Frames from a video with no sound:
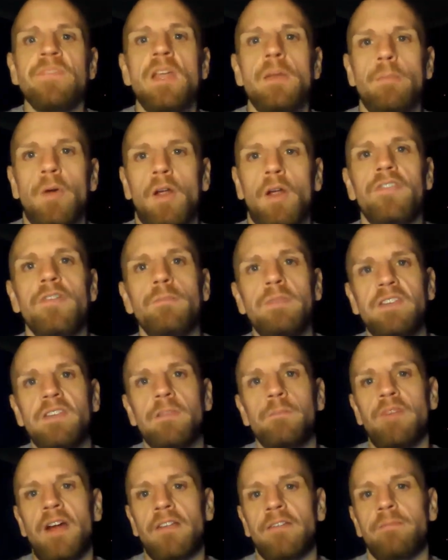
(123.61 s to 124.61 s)
But I saw
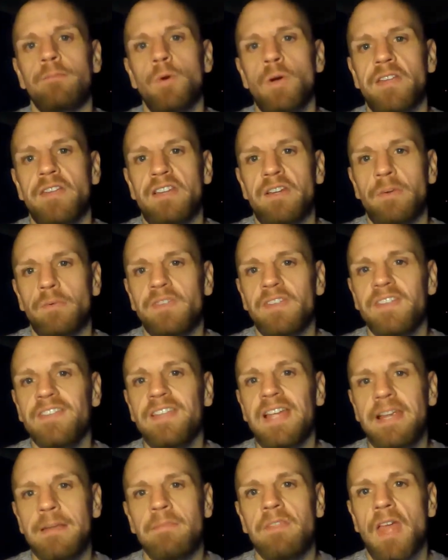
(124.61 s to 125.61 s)
Mrs. Brown's Boys, and it was the
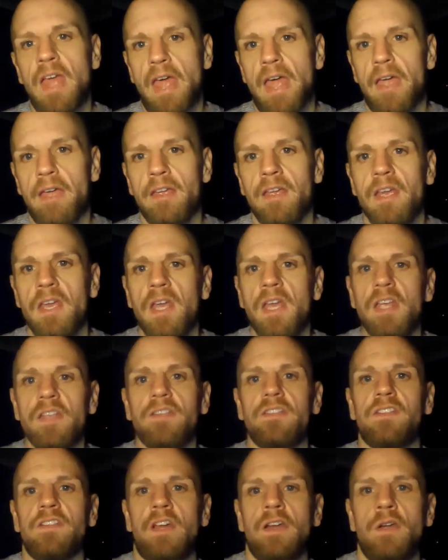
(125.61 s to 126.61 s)
same there.
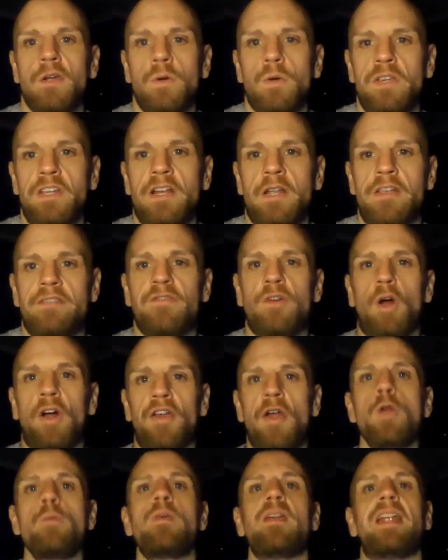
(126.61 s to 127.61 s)
So, you've got
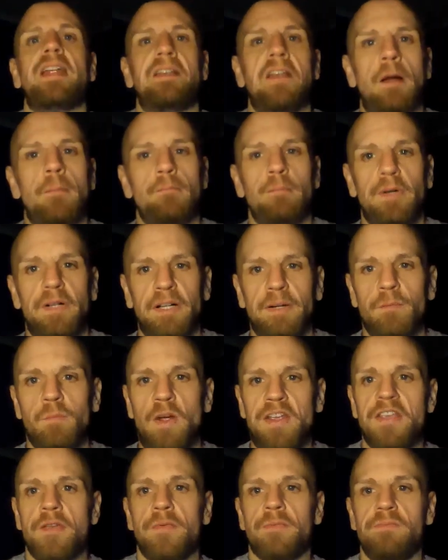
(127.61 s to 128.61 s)
an opening number
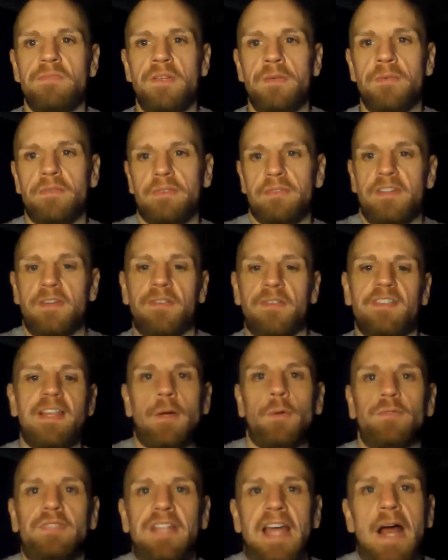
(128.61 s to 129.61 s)
where you
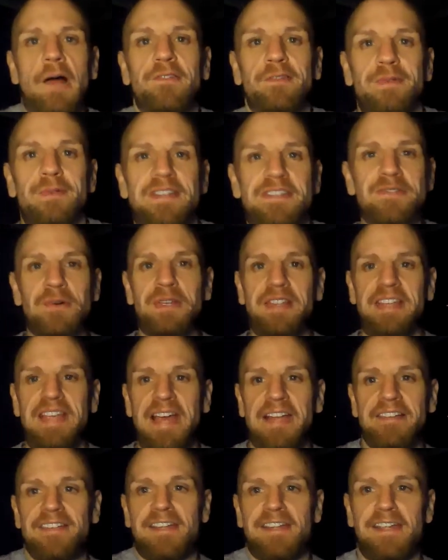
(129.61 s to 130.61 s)
settle down to enjoy the
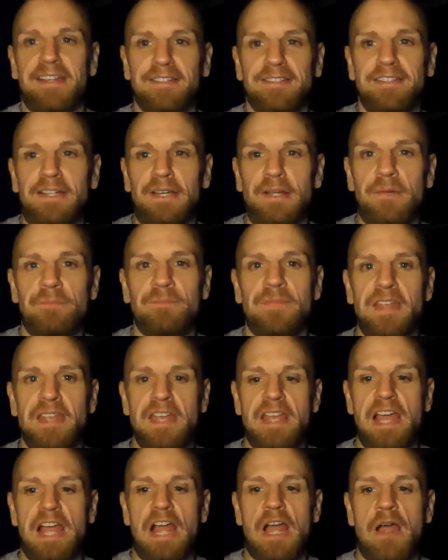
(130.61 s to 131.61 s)
antics,
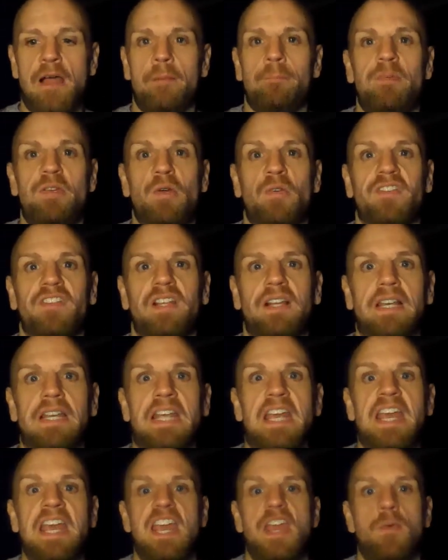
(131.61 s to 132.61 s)
but you're suddenly
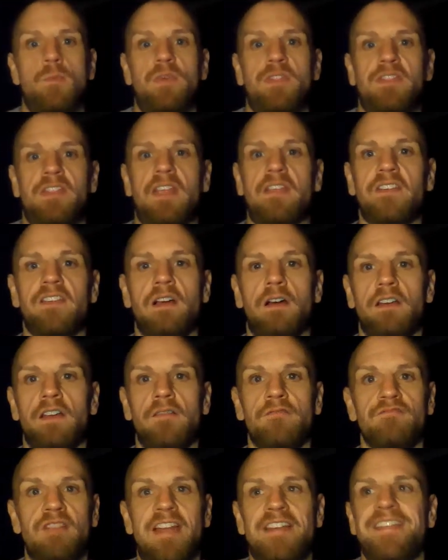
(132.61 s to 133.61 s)
hit with this kind
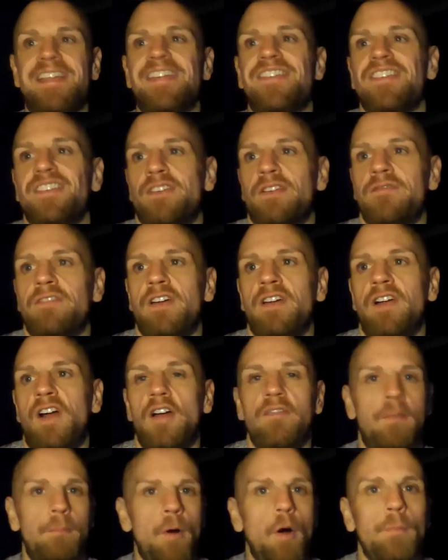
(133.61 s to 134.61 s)
of rendition of
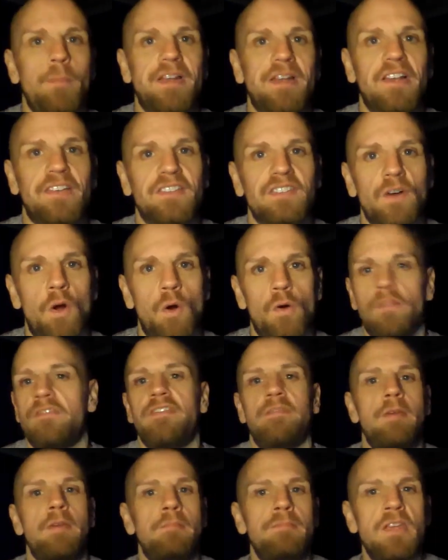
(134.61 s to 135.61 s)
a popular song
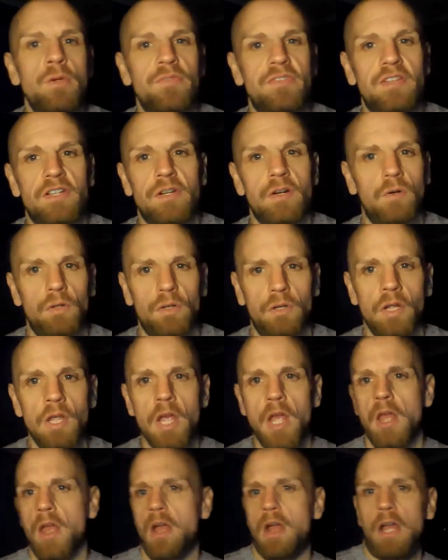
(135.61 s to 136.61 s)
from a musical
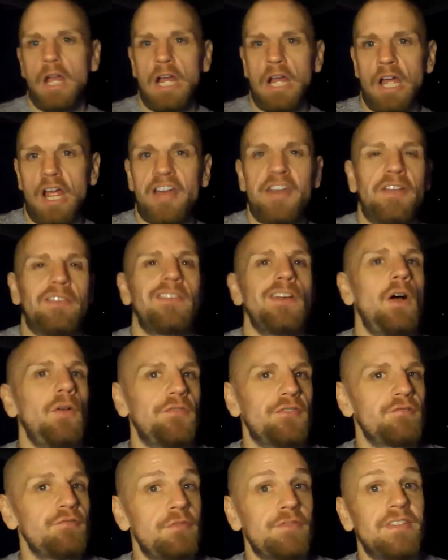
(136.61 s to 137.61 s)
and a
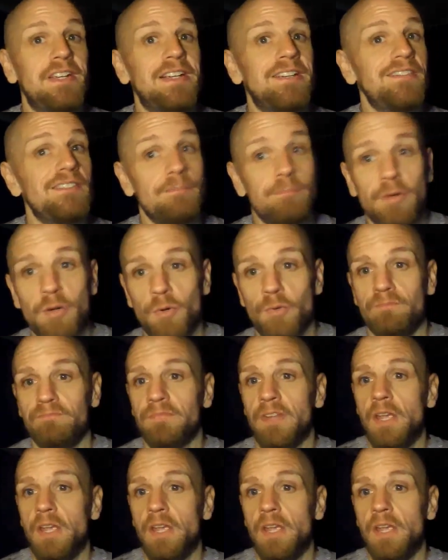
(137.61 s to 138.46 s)
dance routine to boot.